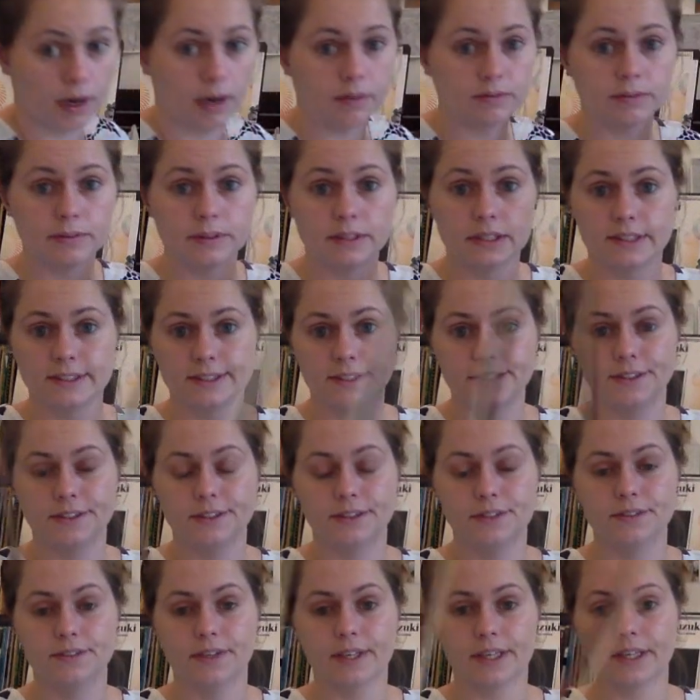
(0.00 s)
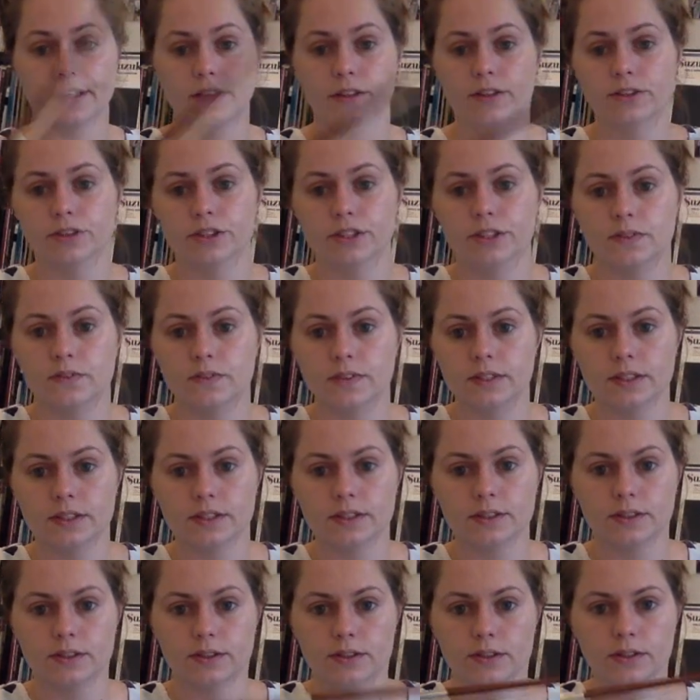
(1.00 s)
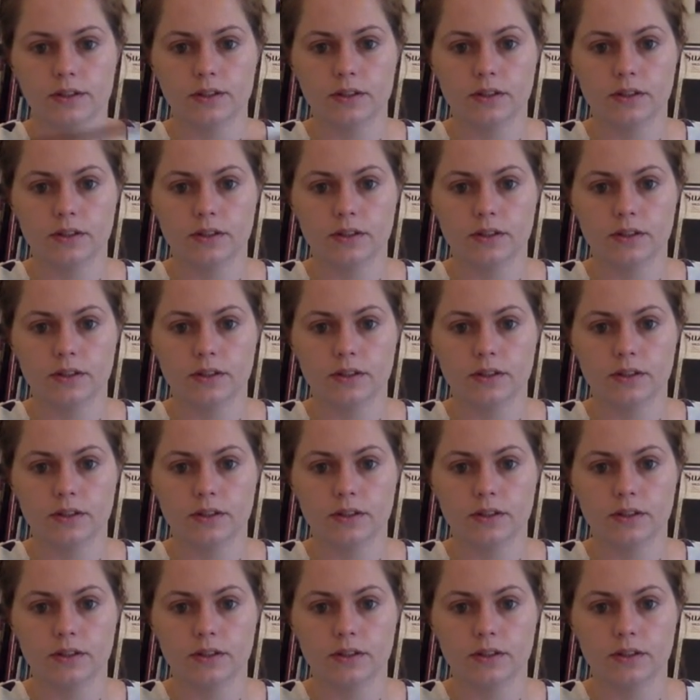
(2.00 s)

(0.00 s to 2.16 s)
probably good to do like 100 of these.